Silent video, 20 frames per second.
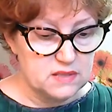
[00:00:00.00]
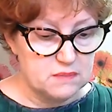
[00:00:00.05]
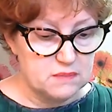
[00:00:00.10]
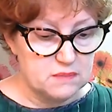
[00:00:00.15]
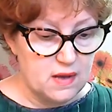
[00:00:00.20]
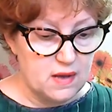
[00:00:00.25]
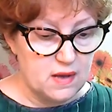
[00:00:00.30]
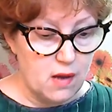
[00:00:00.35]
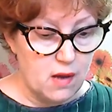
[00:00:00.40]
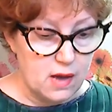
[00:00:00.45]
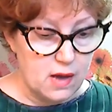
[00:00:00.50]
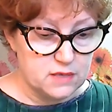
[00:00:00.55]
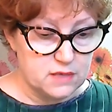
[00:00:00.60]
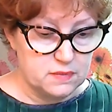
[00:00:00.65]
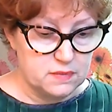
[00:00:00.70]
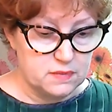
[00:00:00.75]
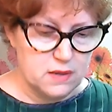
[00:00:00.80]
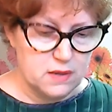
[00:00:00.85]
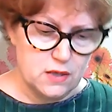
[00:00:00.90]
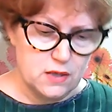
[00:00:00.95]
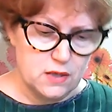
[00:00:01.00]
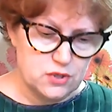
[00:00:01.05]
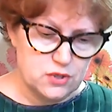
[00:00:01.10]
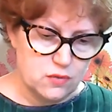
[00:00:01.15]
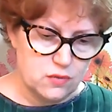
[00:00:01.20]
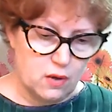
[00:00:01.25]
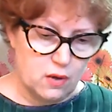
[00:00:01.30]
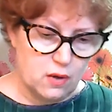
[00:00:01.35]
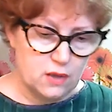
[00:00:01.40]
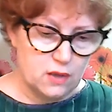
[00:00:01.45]
be hot, but not
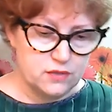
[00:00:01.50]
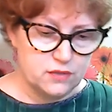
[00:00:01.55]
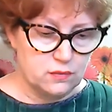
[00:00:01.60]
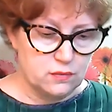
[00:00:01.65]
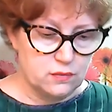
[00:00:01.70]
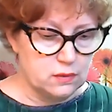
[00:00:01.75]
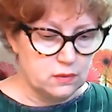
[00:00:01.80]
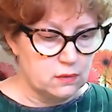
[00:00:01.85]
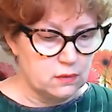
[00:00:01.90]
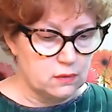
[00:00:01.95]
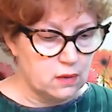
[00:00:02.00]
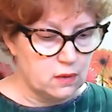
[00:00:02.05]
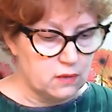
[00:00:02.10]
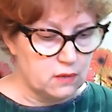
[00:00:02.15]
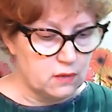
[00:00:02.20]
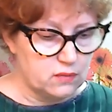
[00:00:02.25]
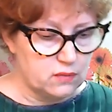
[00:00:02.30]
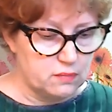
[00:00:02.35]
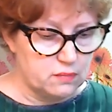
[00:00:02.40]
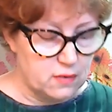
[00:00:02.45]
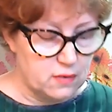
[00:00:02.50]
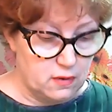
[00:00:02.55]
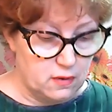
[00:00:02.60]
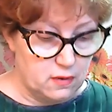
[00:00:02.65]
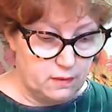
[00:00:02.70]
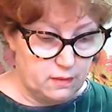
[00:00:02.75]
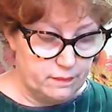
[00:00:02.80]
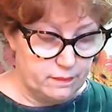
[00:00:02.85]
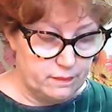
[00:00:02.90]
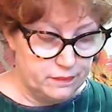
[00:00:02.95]
too hot, or the lard would
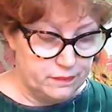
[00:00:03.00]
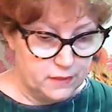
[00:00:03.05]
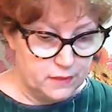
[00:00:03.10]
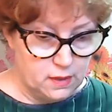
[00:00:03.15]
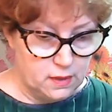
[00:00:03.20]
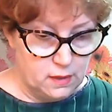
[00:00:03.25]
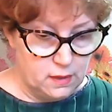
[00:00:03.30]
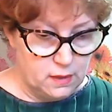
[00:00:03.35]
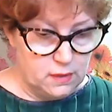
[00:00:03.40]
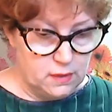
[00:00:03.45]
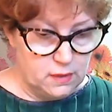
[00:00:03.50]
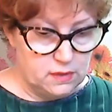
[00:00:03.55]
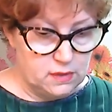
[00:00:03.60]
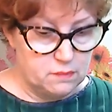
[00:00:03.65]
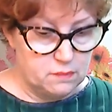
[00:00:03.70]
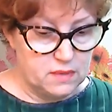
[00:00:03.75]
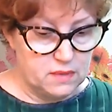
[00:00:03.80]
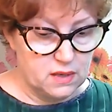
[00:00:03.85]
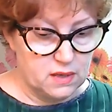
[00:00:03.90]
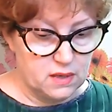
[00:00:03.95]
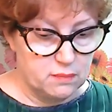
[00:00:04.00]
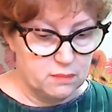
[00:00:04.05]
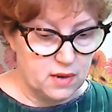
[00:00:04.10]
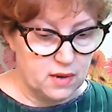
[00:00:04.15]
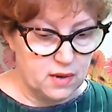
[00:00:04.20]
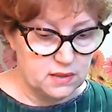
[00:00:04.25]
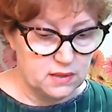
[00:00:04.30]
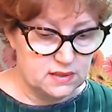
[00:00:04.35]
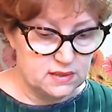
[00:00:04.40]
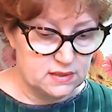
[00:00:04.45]
burn. The big
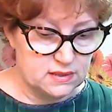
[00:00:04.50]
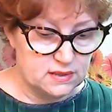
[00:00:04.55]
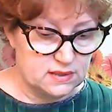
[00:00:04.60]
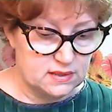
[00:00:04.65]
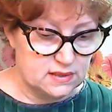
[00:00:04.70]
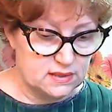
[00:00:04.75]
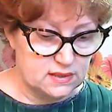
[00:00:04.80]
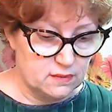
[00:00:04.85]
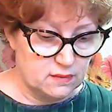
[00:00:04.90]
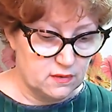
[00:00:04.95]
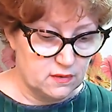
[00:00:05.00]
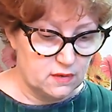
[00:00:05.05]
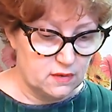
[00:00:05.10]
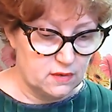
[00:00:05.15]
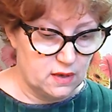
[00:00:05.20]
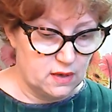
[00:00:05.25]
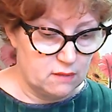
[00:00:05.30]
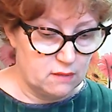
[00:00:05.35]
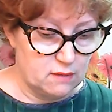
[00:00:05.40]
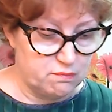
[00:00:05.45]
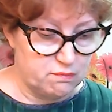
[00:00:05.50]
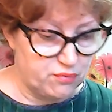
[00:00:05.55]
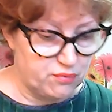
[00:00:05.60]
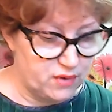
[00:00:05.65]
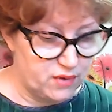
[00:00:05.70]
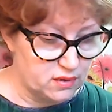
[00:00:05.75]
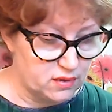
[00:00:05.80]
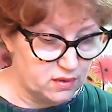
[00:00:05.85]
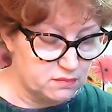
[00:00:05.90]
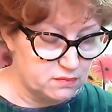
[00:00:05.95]
pots simmered and
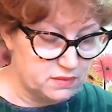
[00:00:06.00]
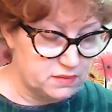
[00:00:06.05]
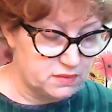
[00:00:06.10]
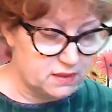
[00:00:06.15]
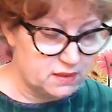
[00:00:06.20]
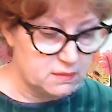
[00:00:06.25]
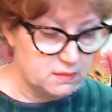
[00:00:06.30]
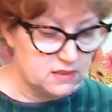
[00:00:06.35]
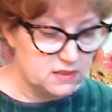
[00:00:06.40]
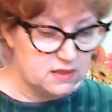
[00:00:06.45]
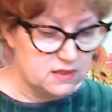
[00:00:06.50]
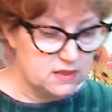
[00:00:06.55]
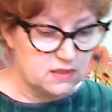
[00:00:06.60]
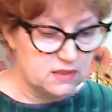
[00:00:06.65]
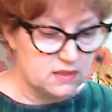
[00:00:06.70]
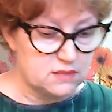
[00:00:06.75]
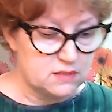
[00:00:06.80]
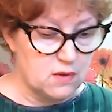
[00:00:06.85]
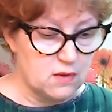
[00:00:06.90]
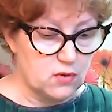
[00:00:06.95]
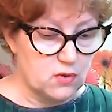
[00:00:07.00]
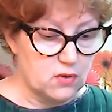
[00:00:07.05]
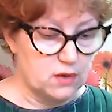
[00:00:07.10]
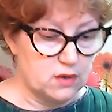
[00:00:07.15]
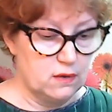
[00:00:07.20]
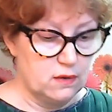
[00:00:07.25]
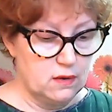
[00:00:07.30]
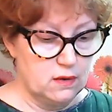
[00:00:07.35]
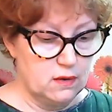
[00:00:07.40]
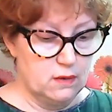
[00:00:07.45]
boiled, but they must not smoke.
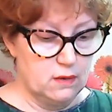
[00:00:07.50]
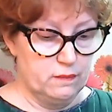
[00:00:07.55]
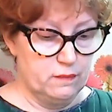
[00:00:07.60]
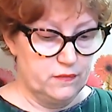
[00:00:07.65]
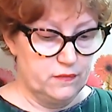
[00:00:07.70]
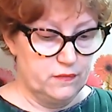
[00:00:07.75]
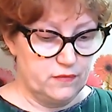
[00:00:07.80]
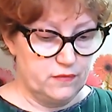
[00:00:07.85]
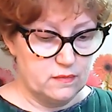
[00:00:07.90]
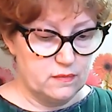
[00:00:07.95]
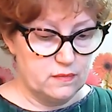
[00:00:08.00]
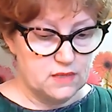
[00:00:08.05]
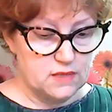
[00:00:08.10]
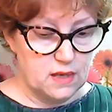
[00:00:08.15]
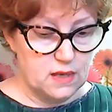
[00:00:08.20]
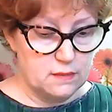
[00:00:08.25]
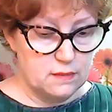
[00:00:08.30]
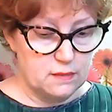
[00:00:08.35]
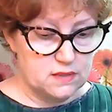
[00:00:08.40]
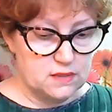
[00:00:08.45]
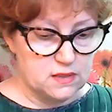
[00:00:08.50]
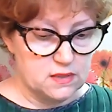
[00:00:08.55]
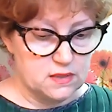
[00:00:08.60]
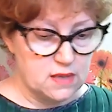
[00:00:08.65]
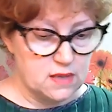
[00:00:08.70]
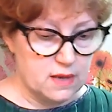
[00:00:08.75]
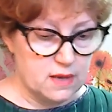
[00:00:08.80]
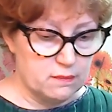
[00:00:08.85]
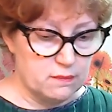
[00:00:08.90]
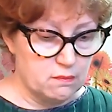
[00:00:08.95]
From time to
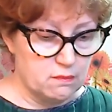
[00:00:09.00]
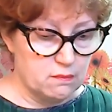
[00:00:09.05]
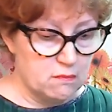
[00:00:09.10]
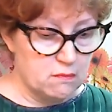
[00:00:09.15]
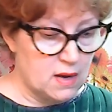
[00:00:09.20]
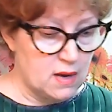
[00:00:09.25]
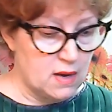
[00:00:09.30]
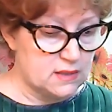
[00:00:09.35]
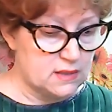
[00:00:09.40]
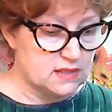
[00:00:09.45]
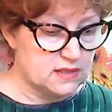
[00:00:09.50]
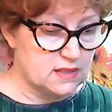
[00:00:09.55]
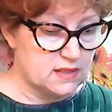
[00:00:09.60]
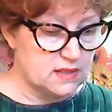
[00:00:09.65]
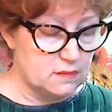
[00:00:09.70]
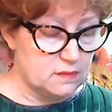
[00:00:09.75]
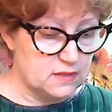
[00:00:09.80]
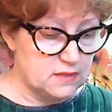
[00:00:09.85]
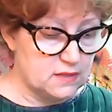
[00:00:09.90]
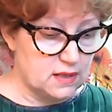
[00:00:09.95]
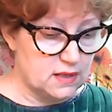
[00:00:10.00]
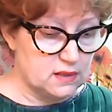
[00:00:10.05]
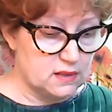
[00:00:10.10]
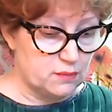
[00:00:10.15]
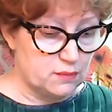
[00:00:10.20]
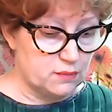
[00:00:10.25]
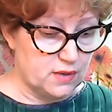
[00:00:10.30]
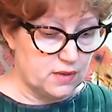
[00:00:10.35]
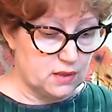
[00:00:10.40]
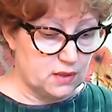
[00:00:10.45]
time, Ma skimmed out the
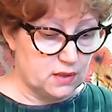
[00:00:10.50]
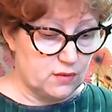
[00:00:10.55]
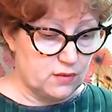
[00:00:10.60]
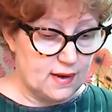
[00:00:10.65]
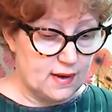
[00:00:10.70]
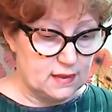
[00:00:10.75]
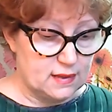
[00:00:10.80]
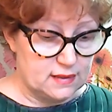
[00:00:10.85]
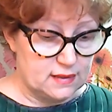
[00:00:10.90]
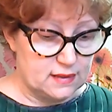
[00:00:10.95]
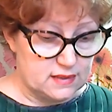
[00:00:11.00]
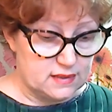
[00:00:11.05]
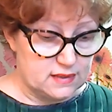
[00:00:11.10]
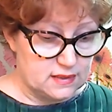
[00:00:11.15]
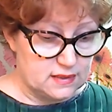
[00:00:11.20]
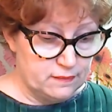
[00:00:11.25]
brown cracklings.